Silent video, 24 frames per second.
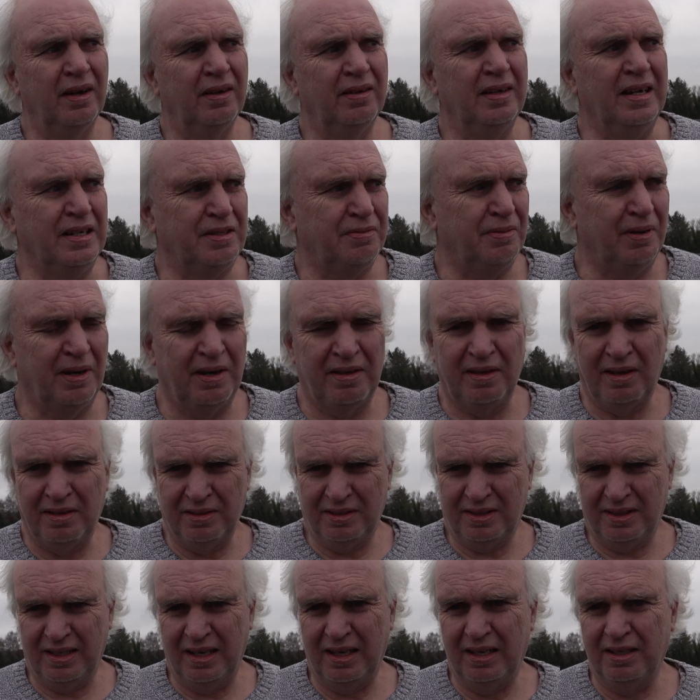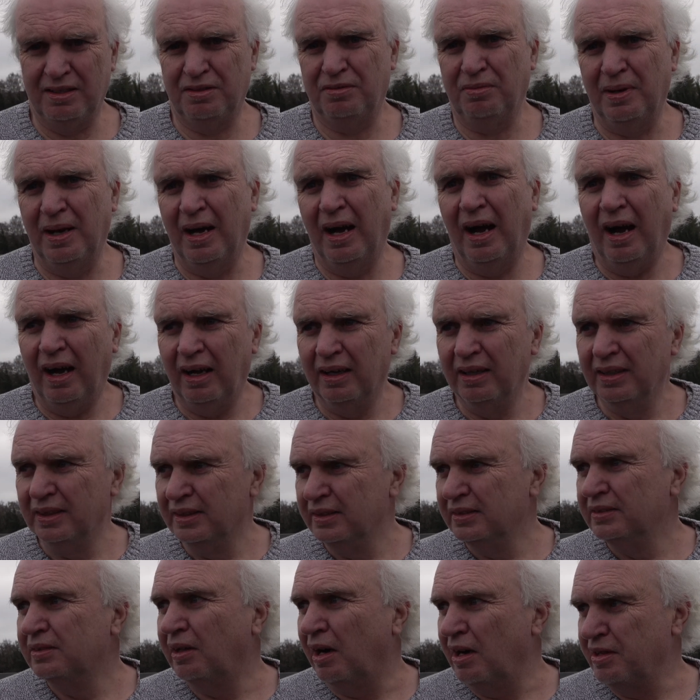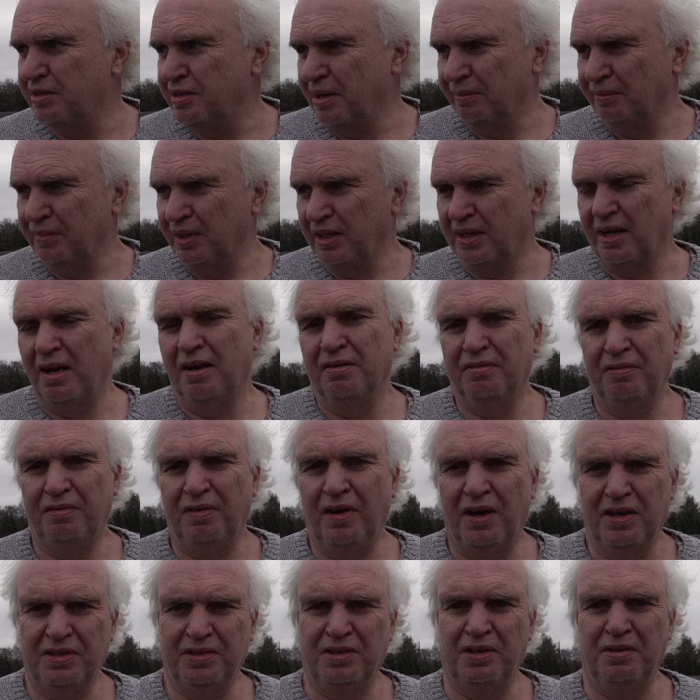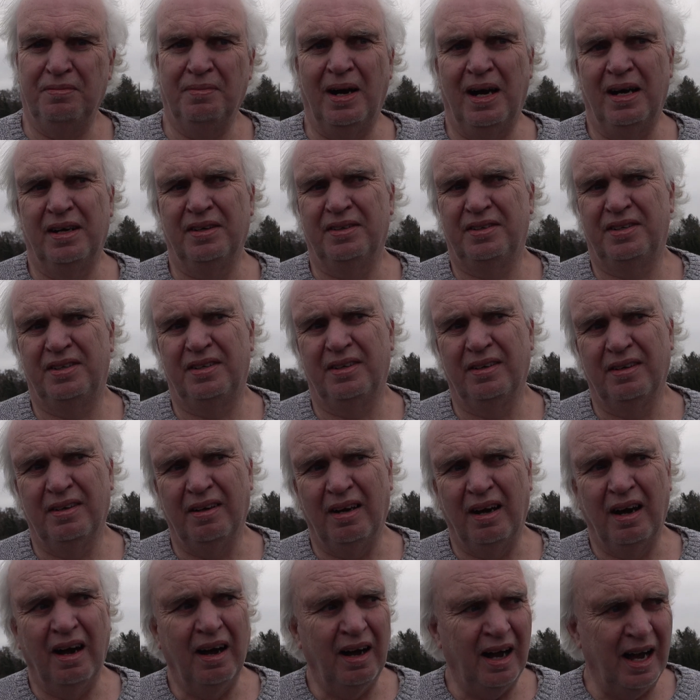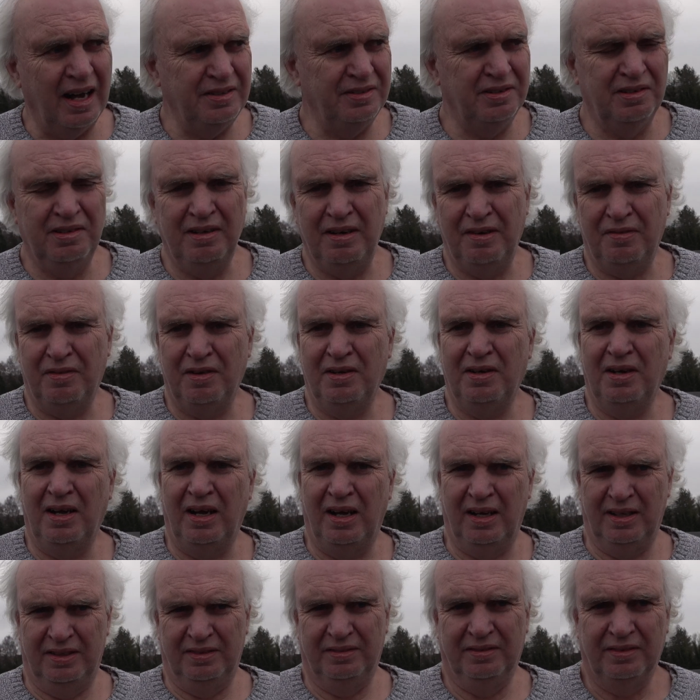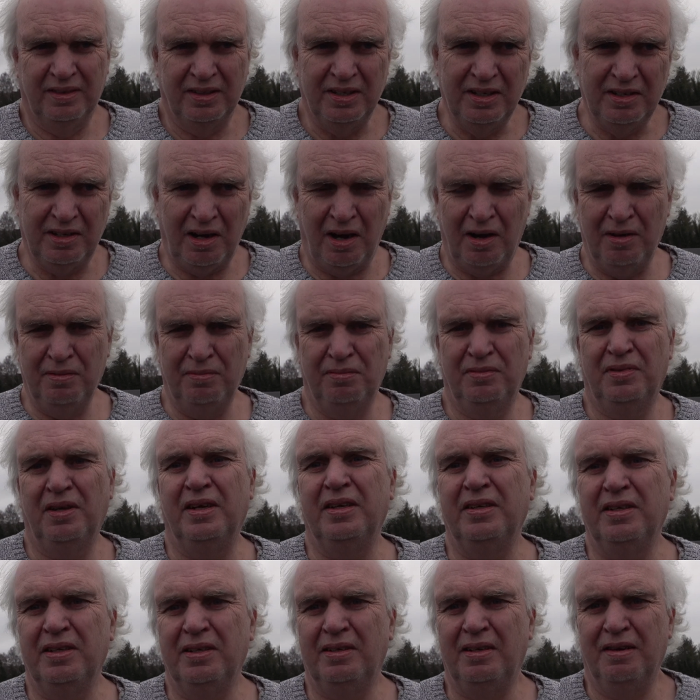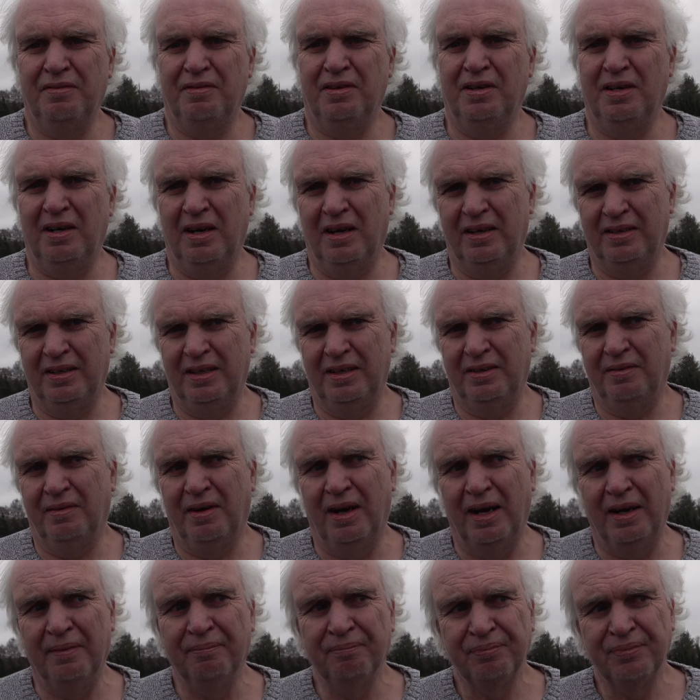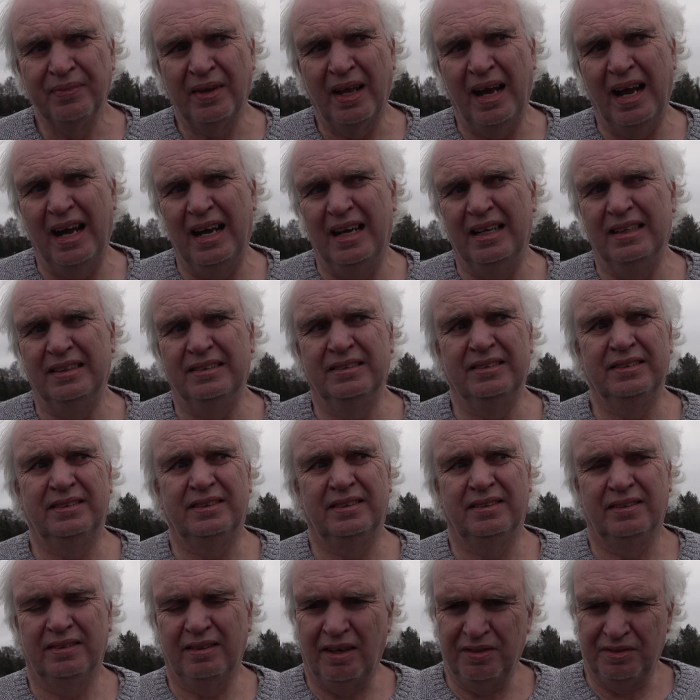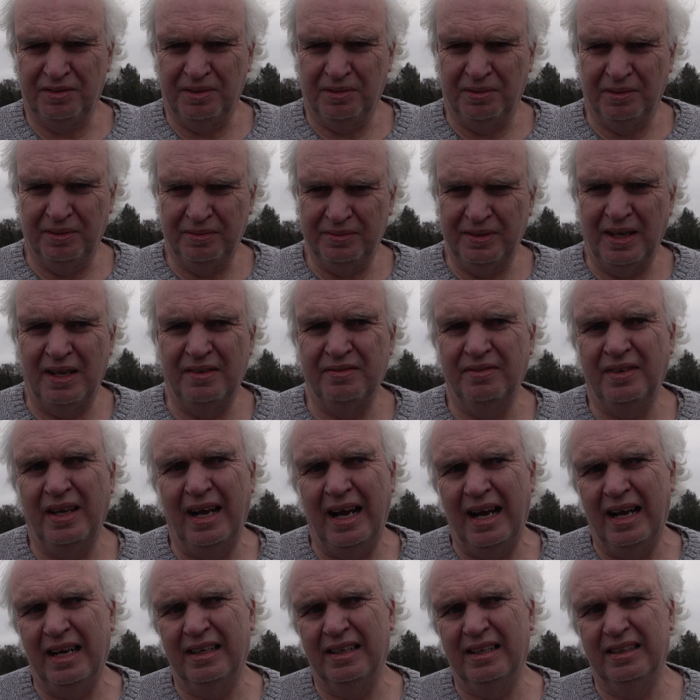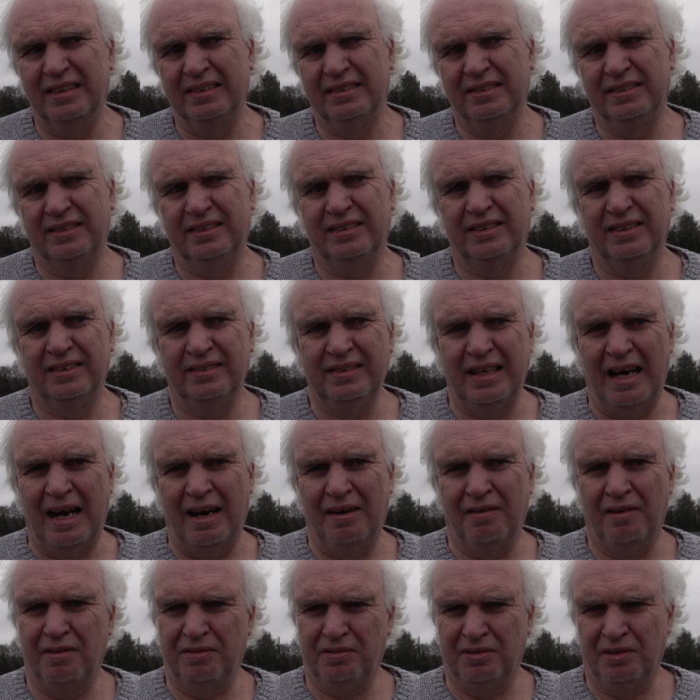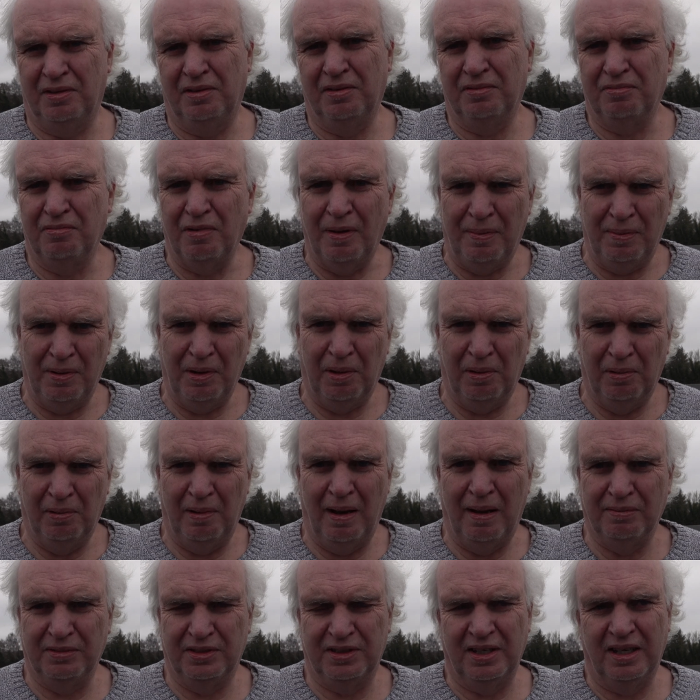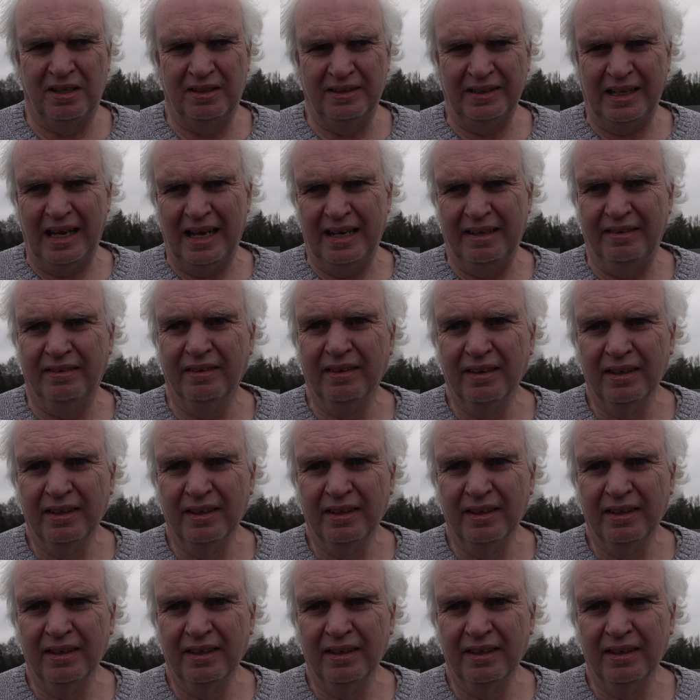It's one of those things where I jump the gun far too much, and you live and learn. You'd hope that you'd live and learn anyway, and I've sort of done that, and now I've got to rip it all up and start again.